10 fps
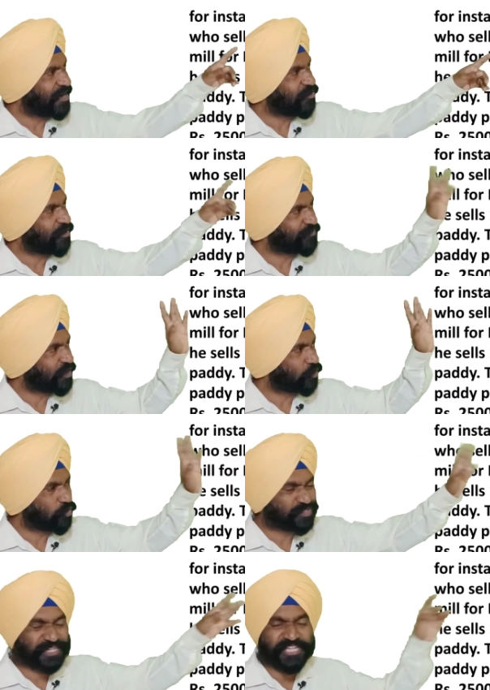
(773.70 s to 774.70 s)
of the
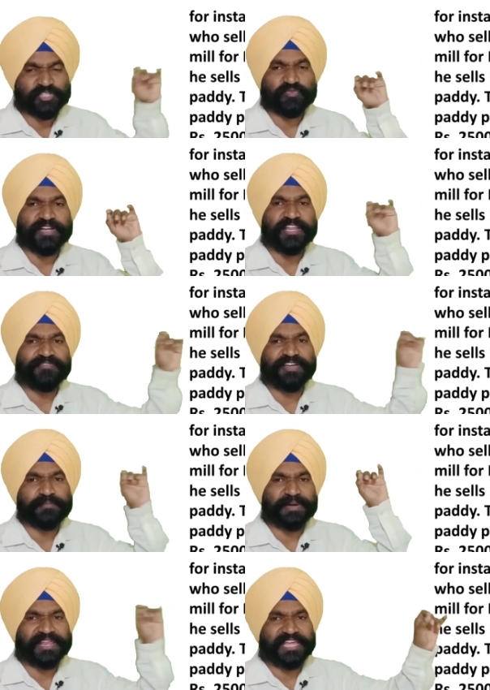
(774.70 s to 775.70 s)
goods is 25
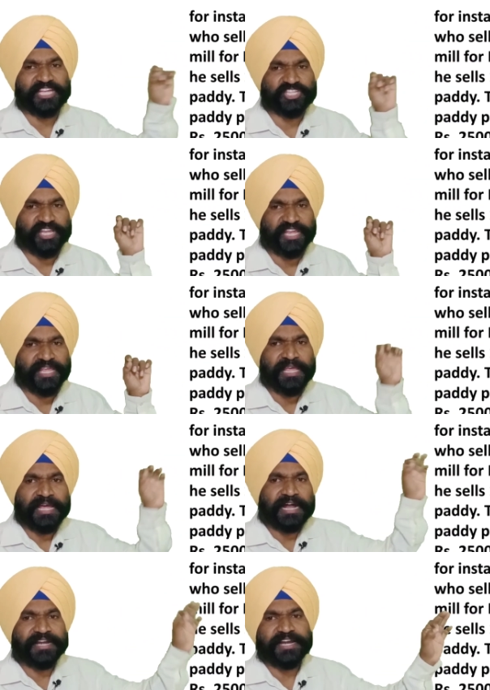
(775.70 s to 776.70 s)
per kg.
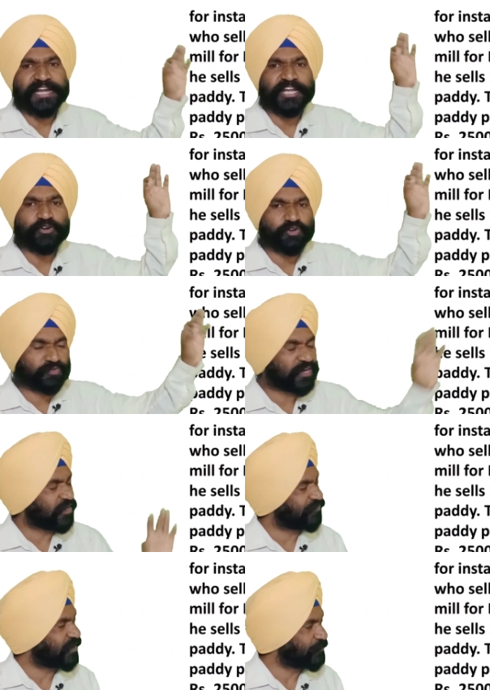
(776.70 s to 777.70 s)
100 into
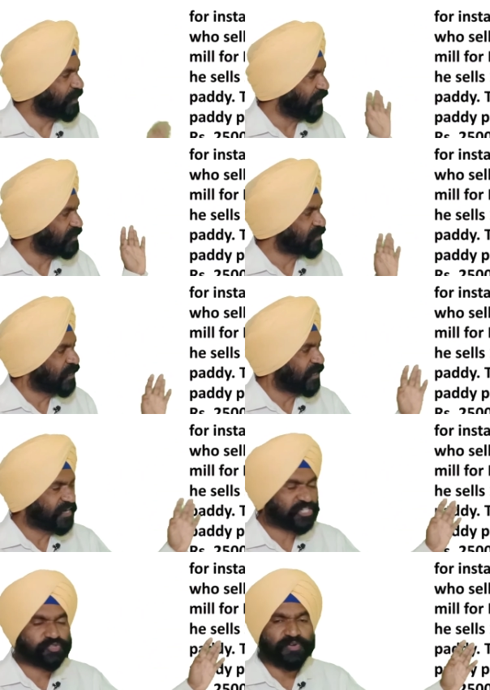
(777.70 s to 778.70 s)
25 means it
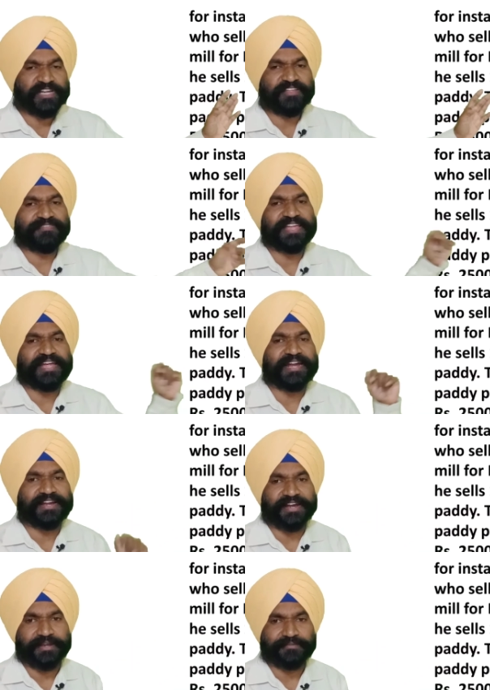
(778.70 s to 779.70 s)
is
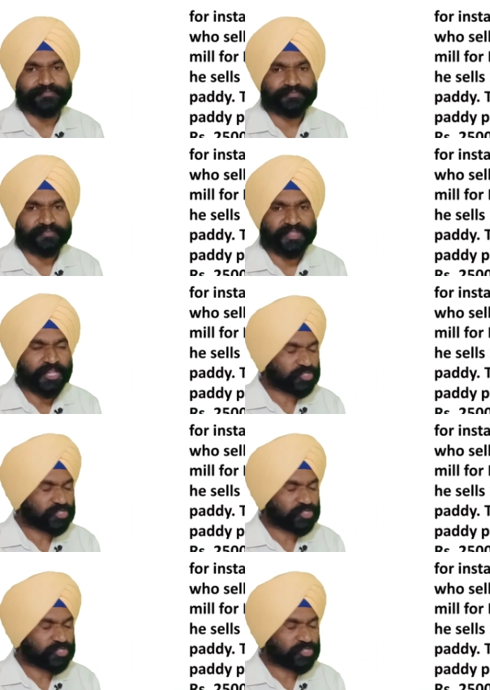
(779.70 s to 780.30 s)
2500. So